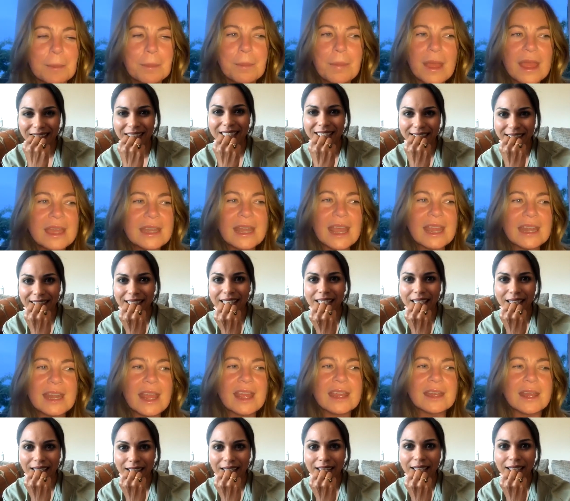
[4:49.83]
Speaker 1: in in
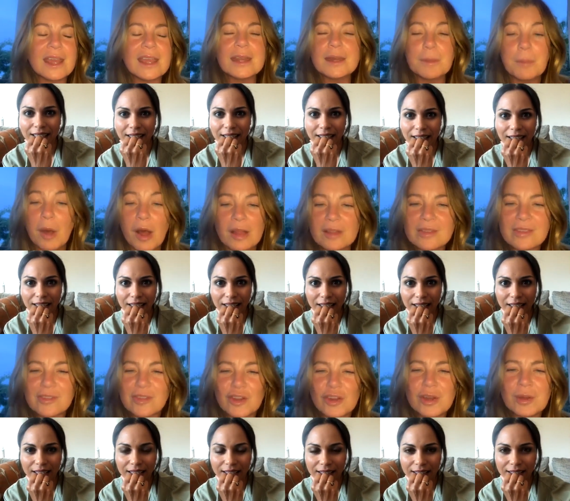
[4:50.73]
in, in a
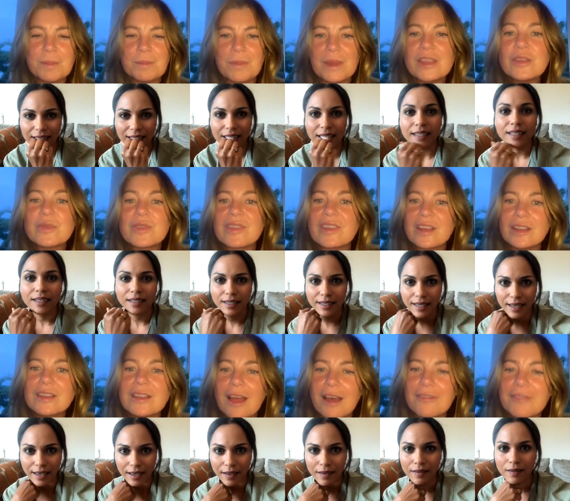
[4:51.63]
monster but you still
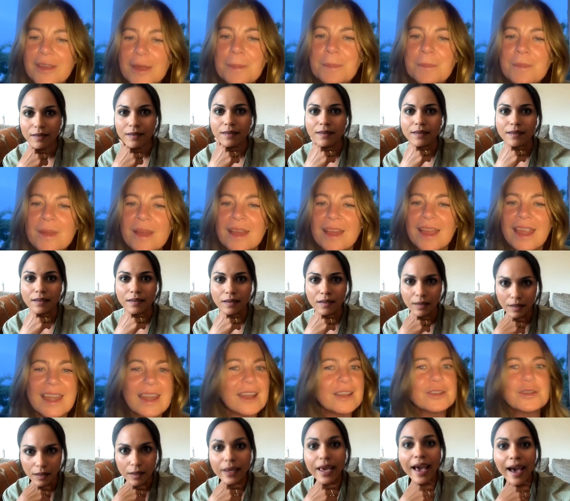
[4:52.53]
love him
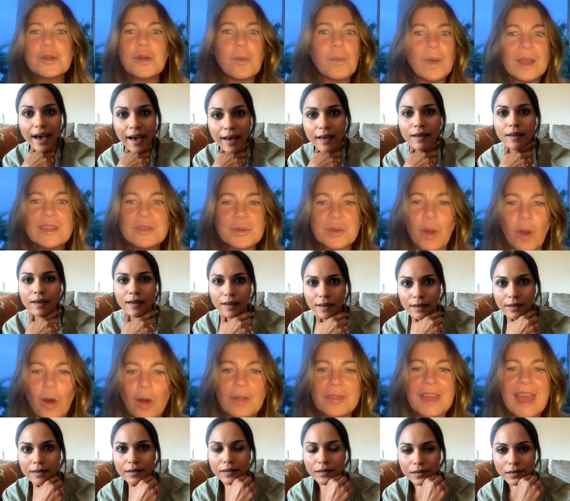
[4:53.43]
and I don't yeah. know what you
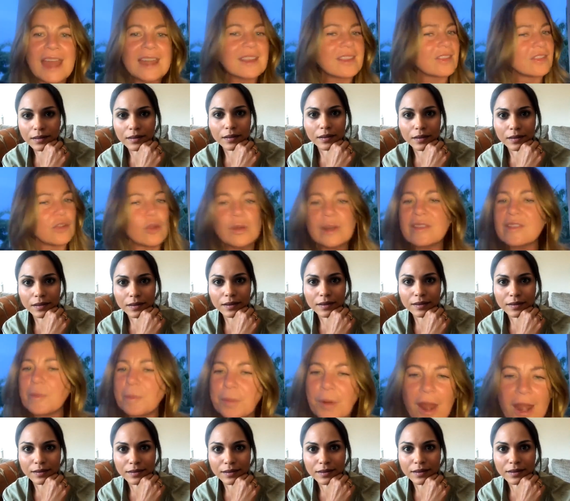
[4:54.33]
call that it's Tony
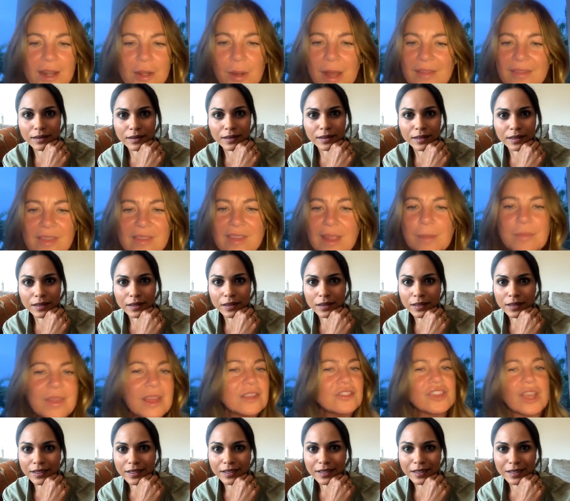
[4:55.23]
Soprano had the same
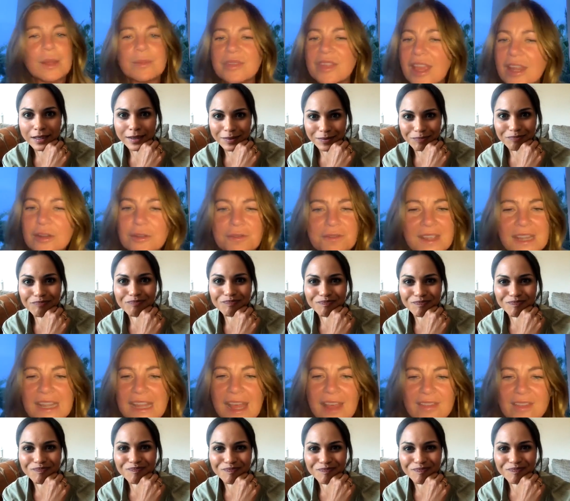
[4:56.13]
thing James
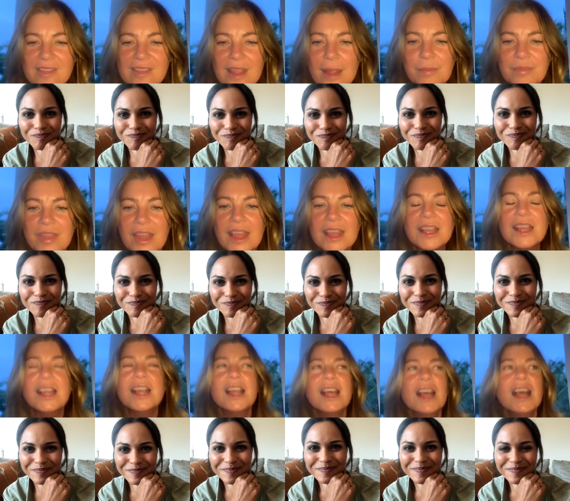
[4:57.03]
Gandolfini had the same thing
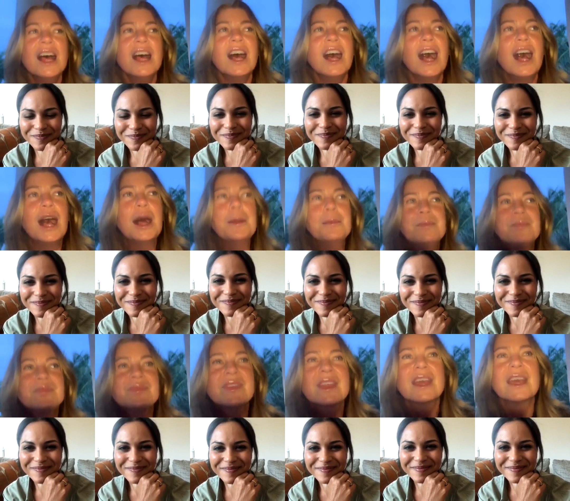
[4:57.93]
um
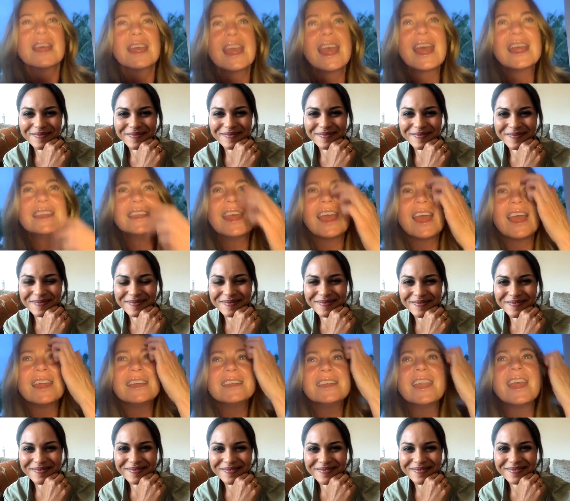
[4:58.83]
and
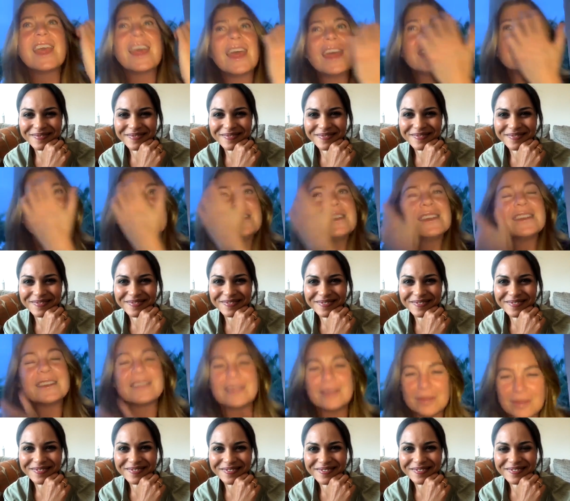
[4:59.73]
and and
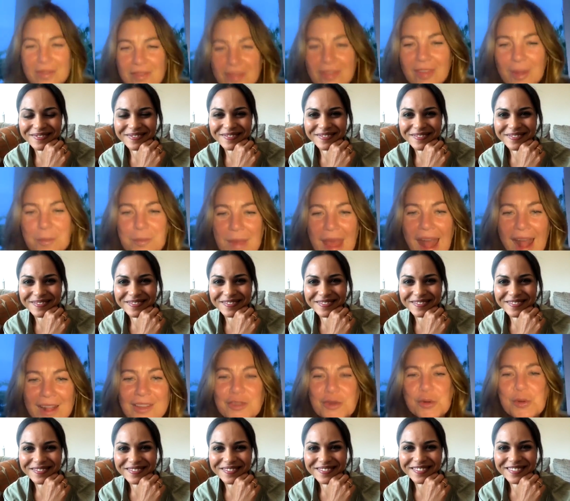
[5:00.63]
the
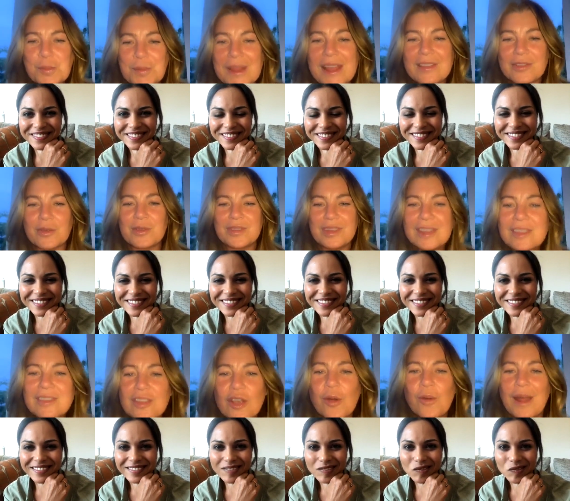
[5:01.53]
actor who plays
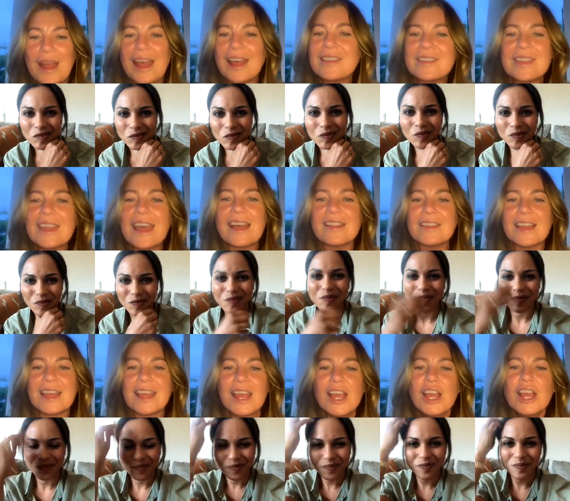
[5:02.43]
Osito has that.
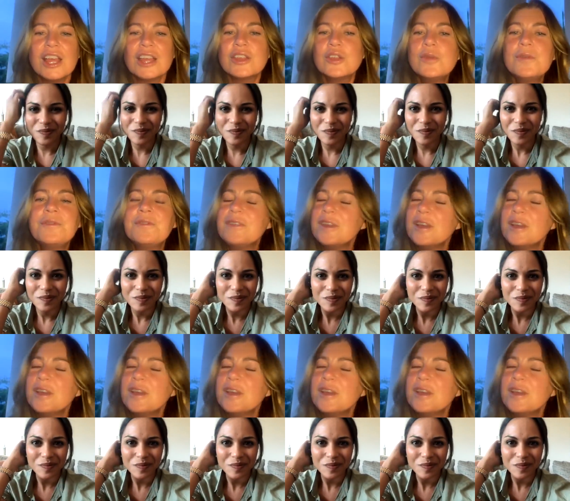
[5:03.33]
Like you feel